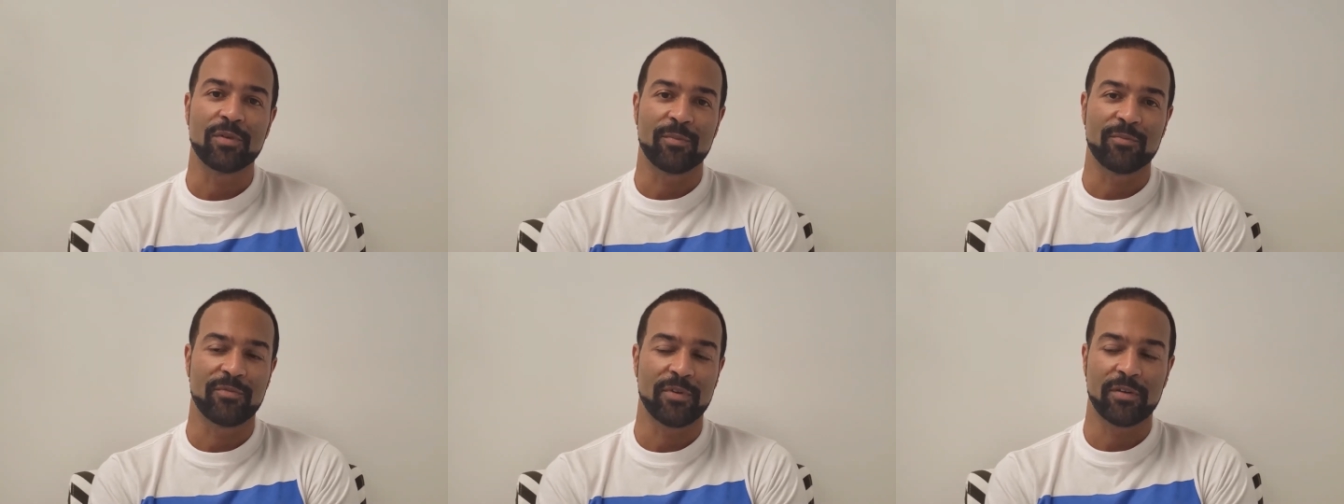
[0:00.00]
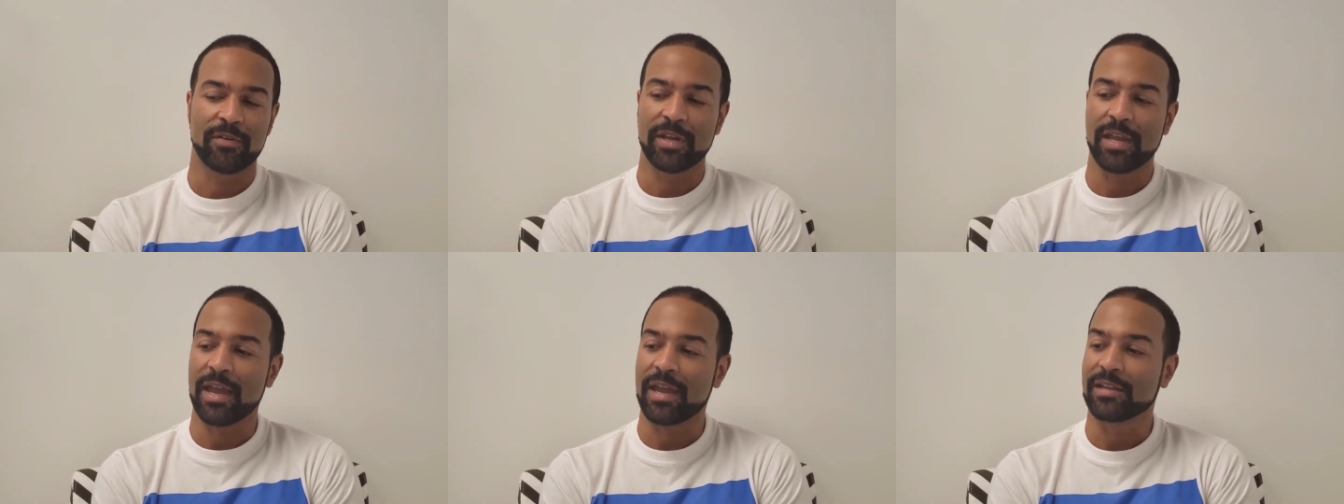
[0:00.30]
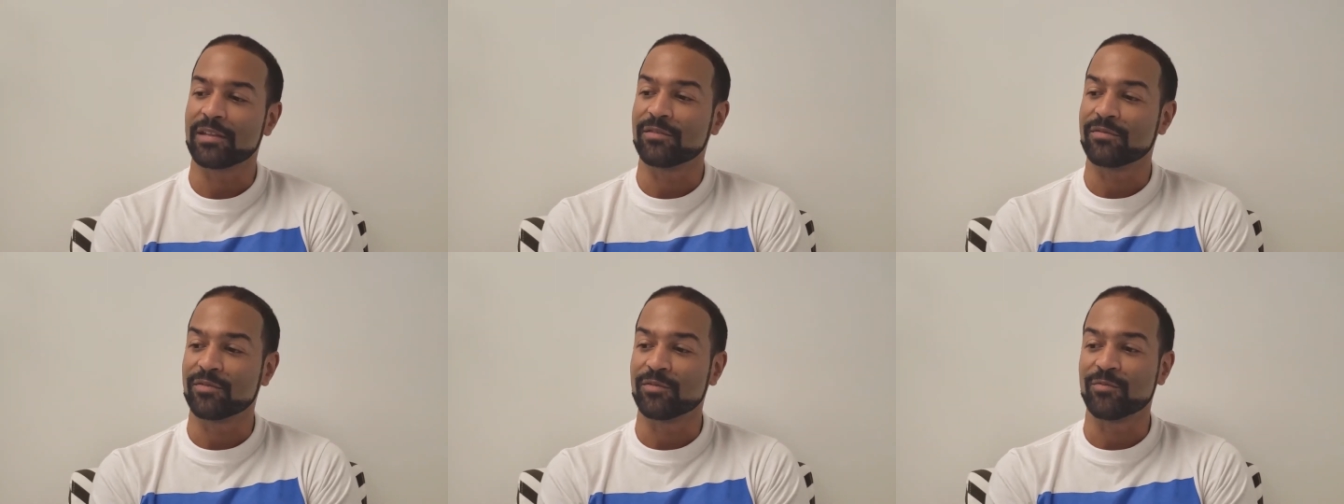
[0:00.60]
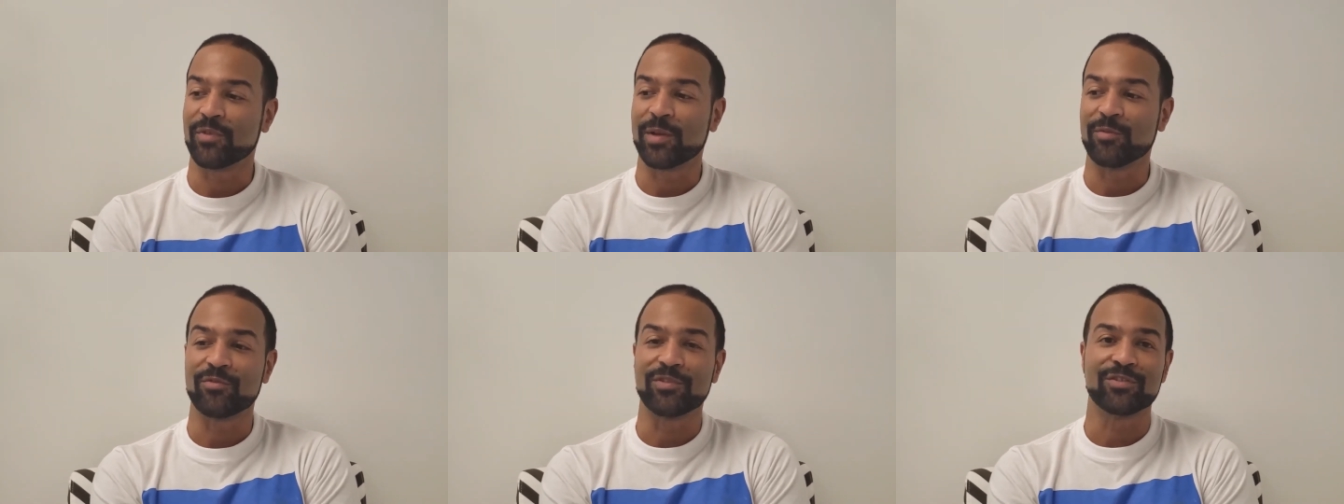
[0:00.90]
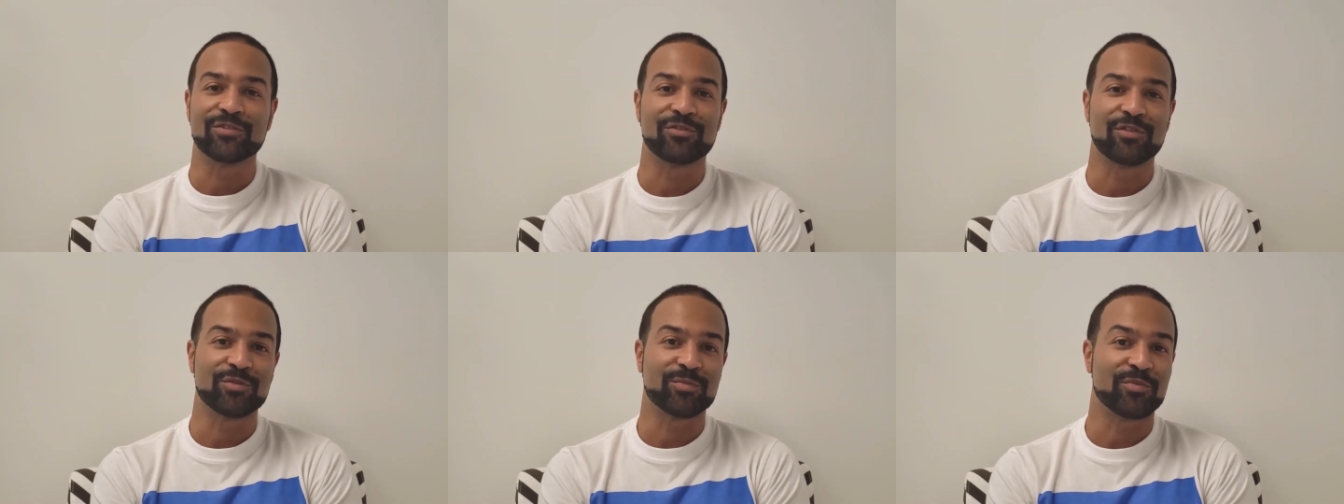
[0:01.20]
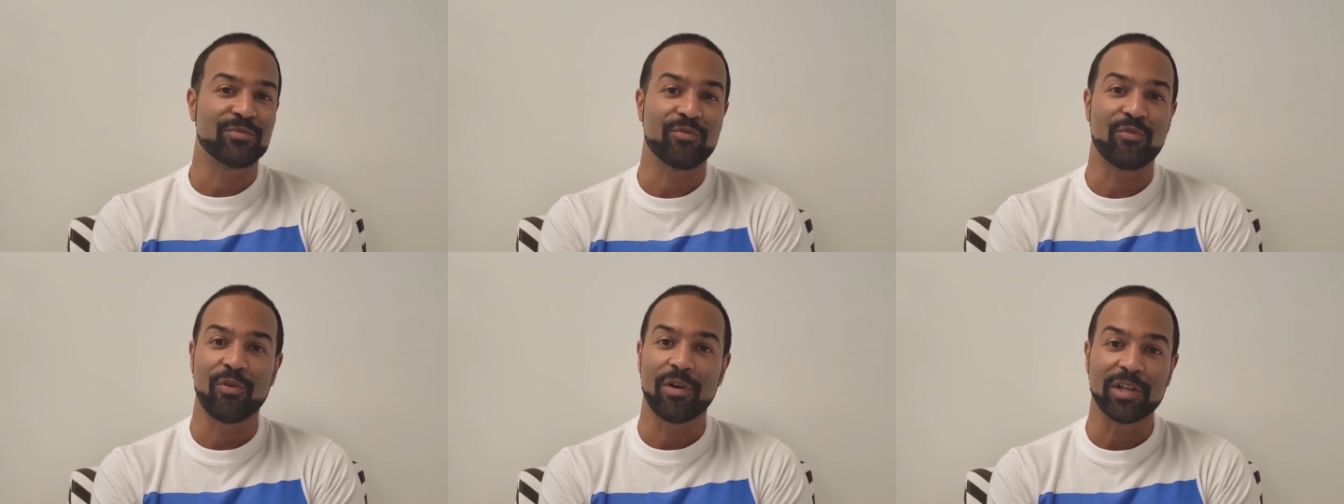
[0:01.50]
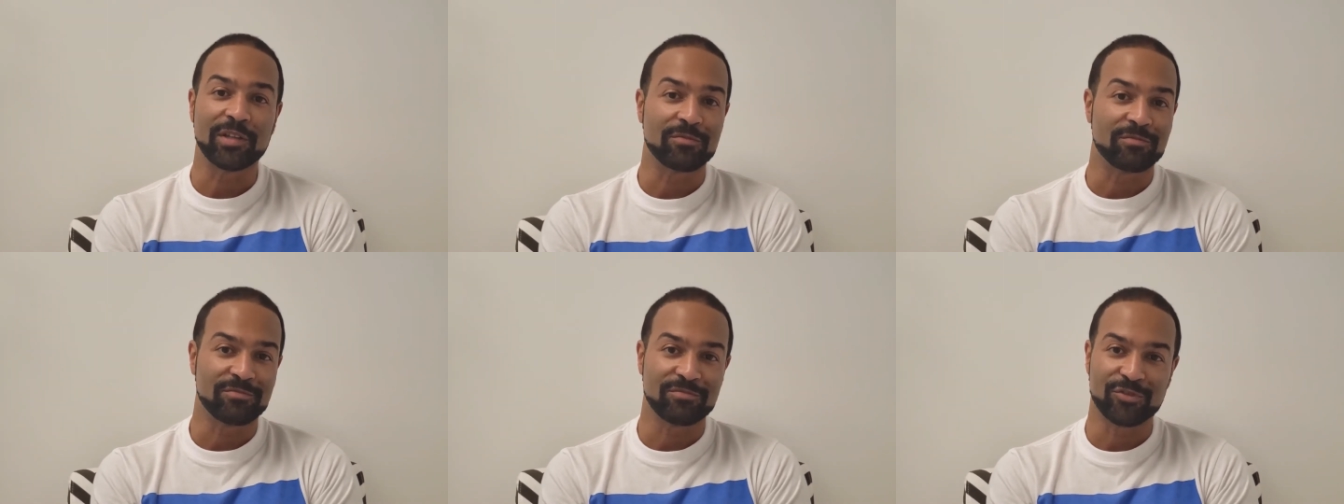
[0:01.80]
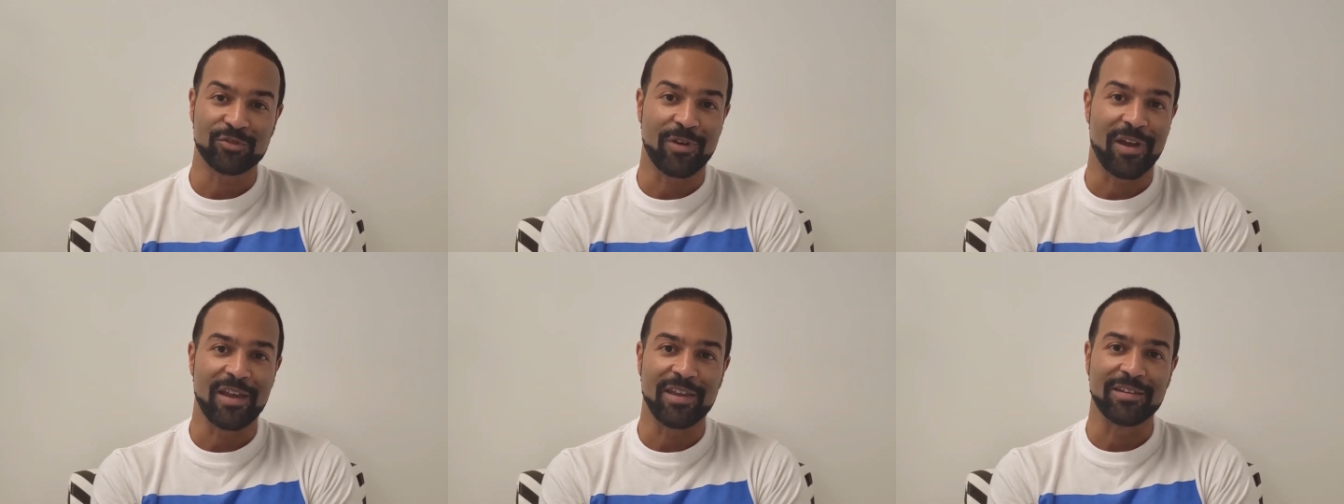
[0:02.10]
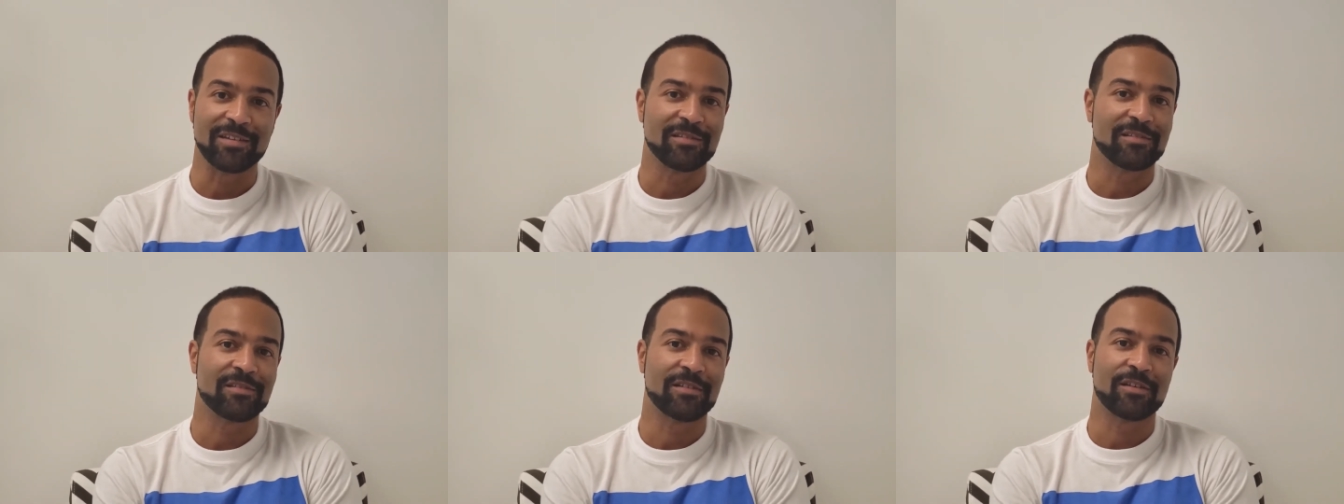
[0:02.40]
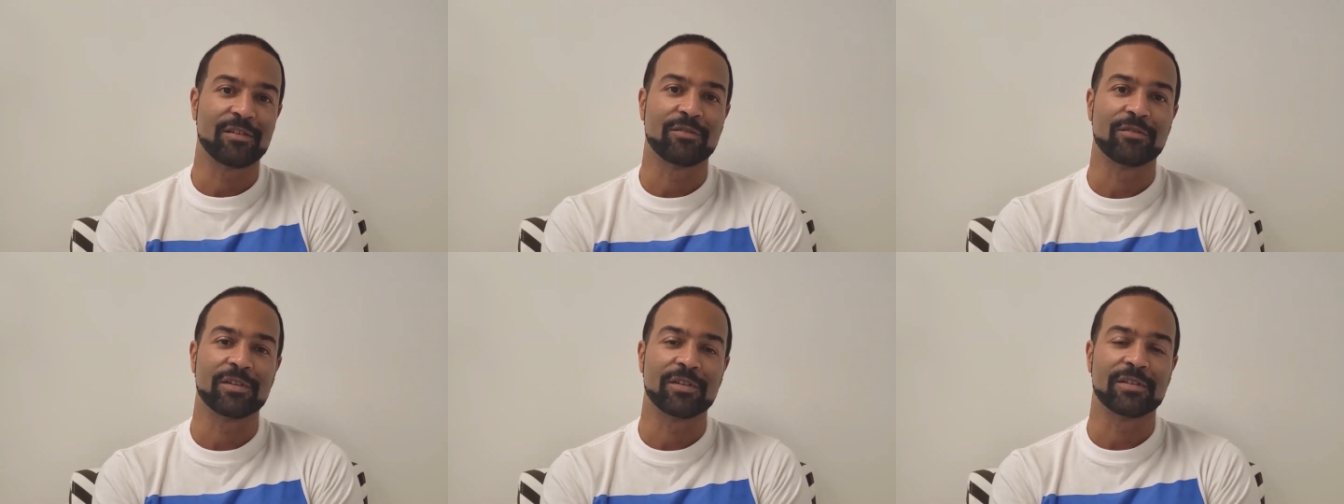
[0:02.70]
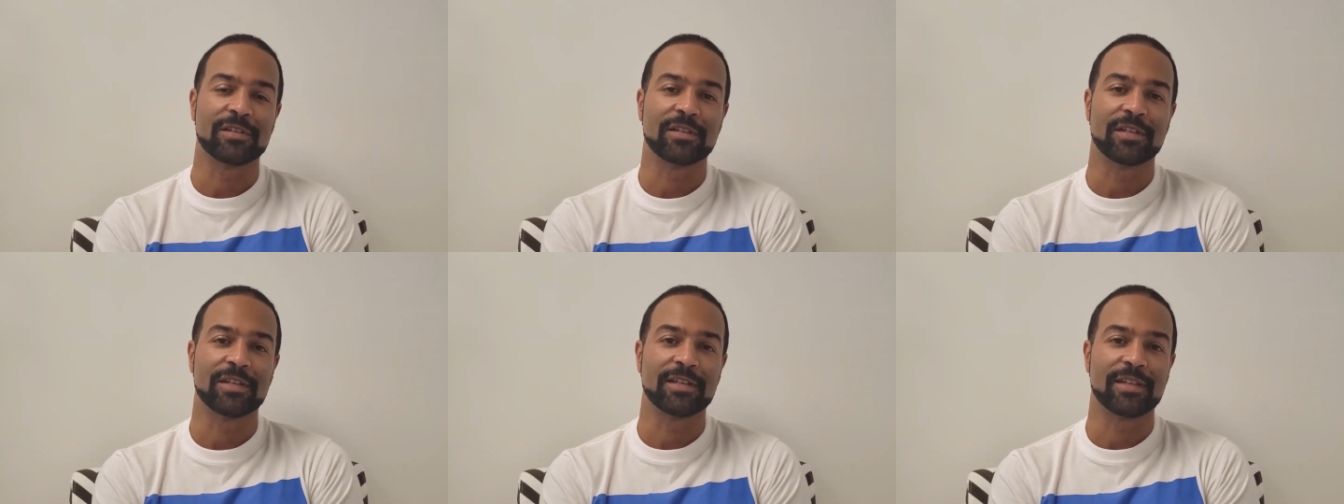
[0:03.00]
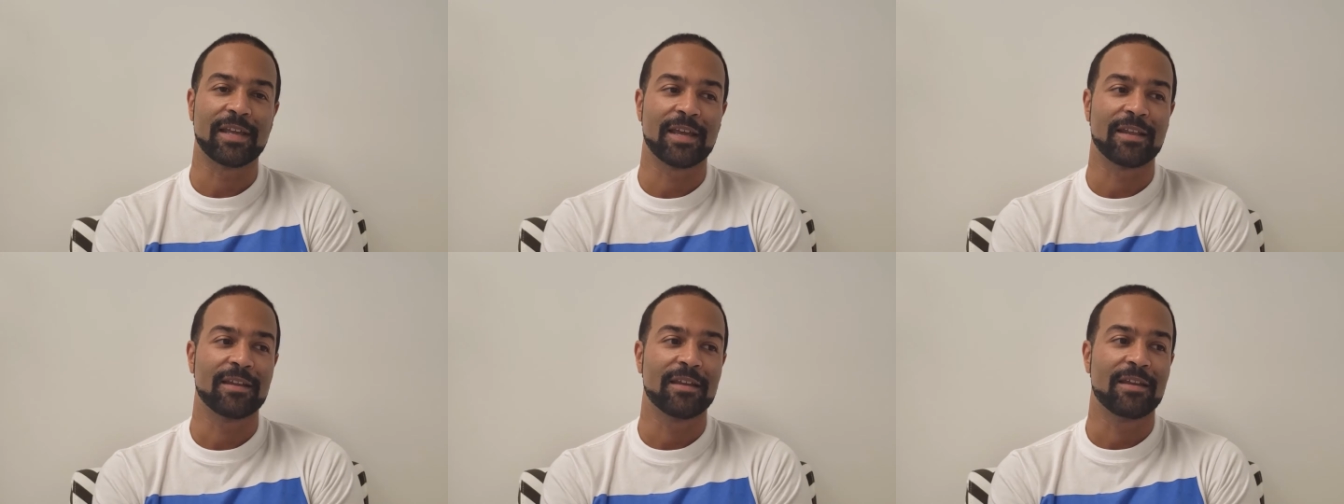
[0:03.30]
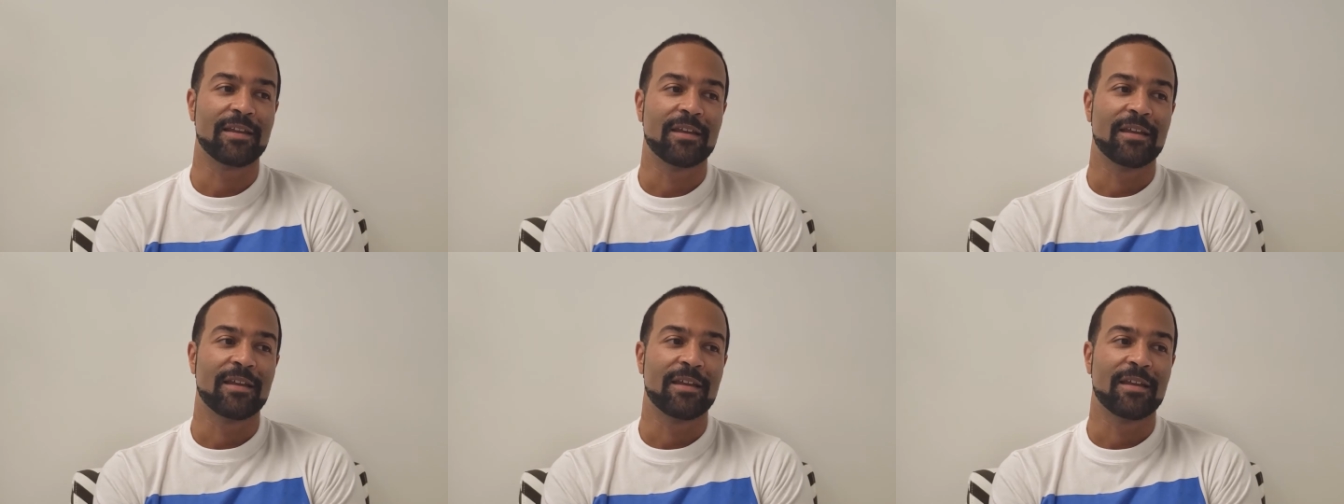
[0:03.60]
I'm very active in my research before I try anything or anything like that.